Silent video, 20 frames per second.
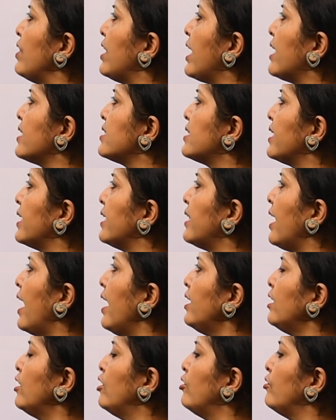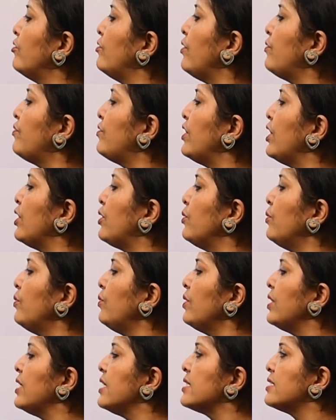we can say that
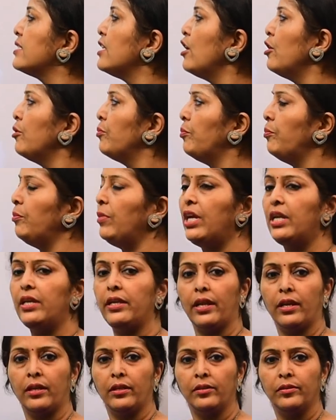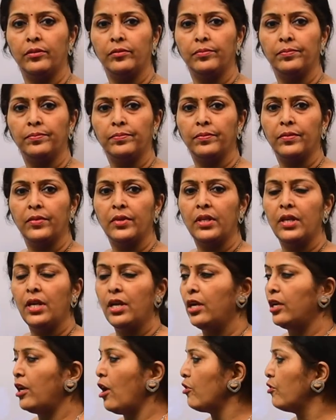52 is the median.
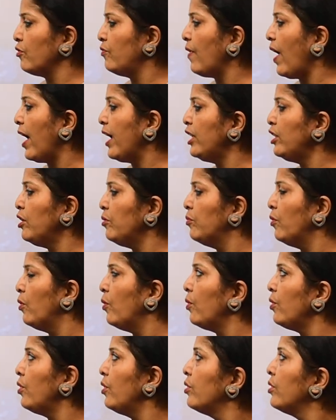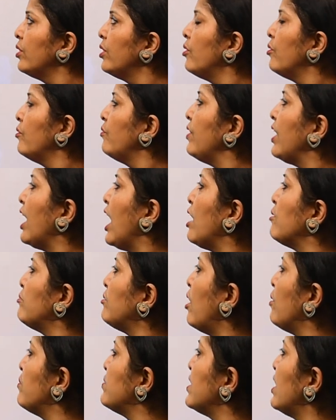Now to find the mode, we
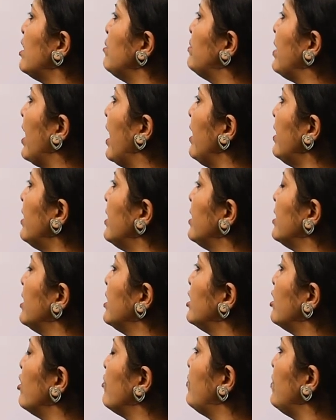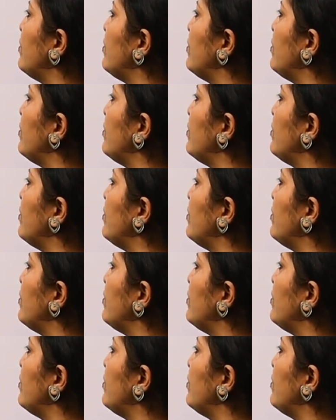have observed that the